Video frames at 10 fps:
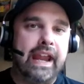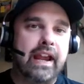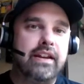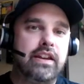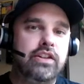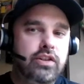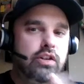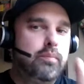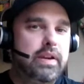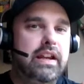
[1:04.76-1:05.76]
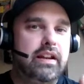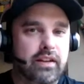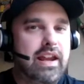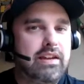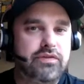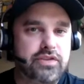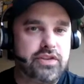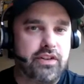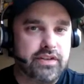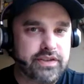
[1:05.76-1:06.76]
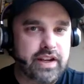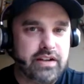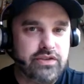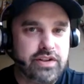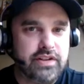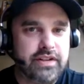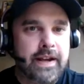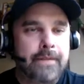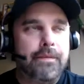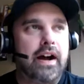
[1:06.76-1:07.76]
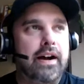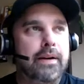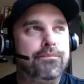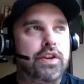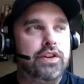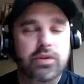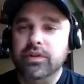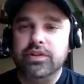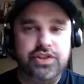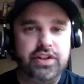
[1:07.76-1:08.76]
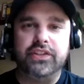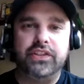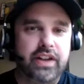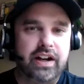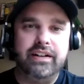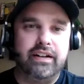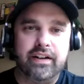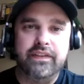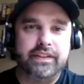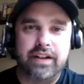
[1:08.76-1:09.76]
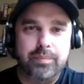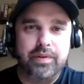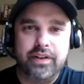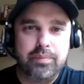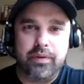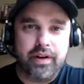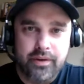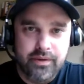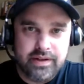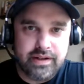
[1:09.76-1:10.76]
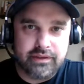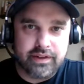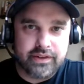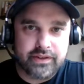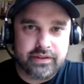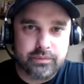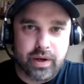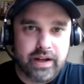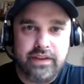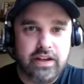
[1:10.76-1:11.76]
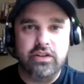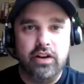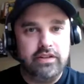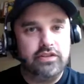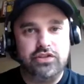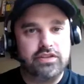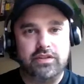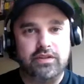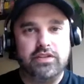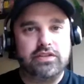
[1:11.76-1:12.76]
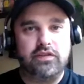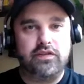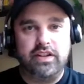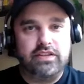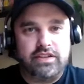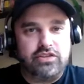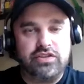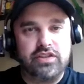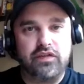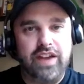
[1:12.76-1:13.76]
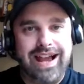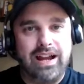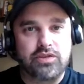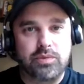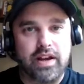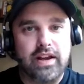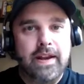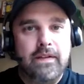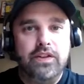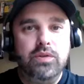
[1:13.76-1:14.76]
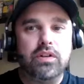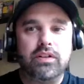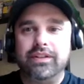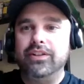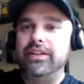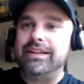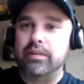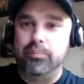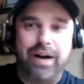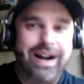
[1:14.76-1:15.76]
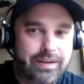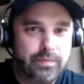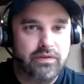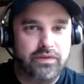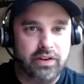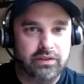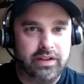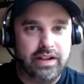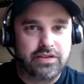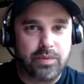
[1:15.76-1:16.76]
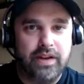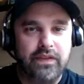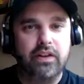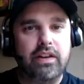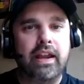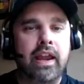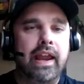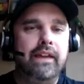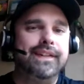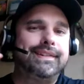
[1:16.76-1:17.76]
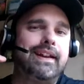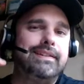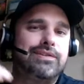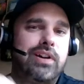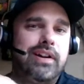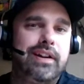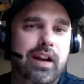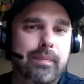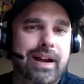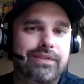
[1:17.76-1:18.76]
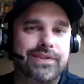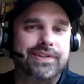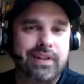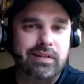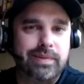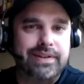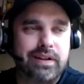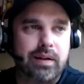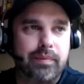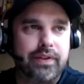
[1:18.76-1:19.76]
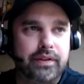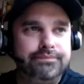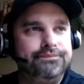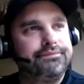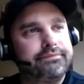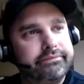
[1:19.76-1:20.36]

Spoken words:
And you being a life insurance agent, you are just not on the top of their priority list, right? That's just the facts, right? You are literally at the bottom of their list, right? They're like, hey, this guy's trying to come out and sell me something.